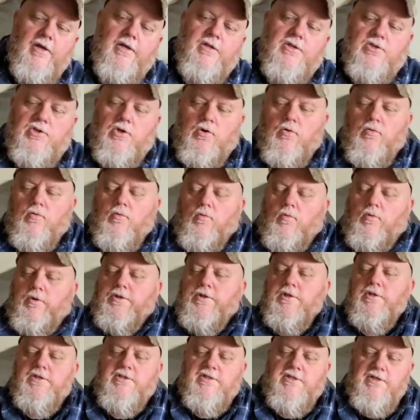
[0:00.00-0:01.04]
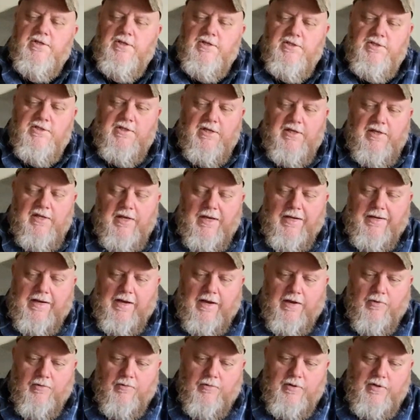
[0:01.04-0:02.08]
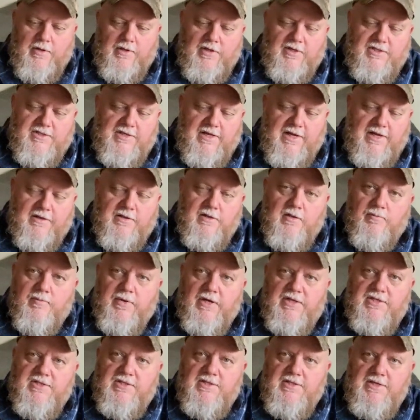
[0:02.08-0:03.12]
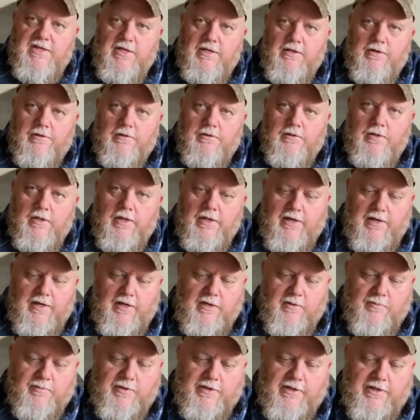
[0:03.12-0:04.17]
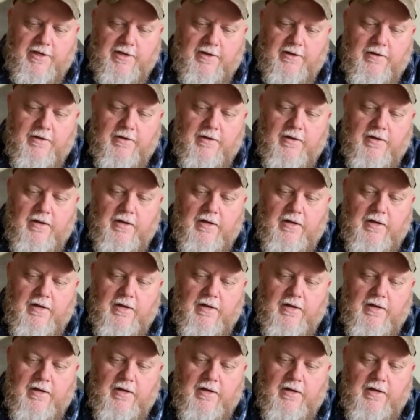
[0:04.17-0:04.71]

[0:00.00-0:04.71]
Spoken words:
So what this is now, it's not the best steel on the planet.